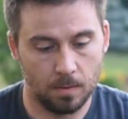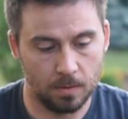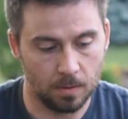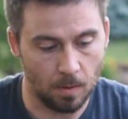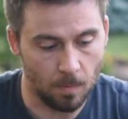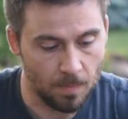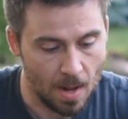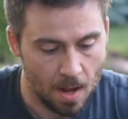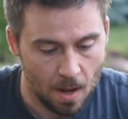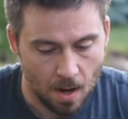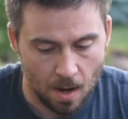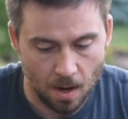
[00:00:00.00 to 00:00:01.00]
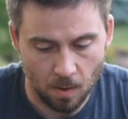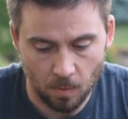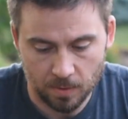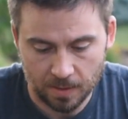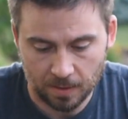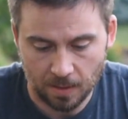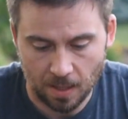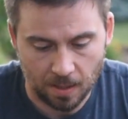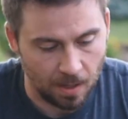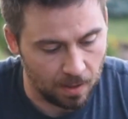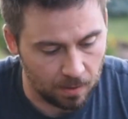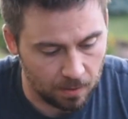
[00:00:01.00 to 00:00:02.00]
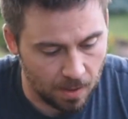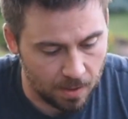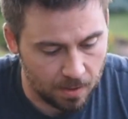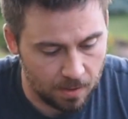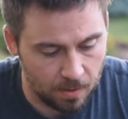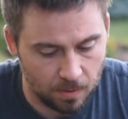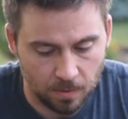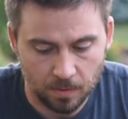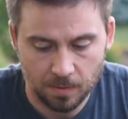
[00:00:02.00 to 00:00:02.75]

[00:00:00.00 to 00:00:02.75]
So, one thing that I kind of like here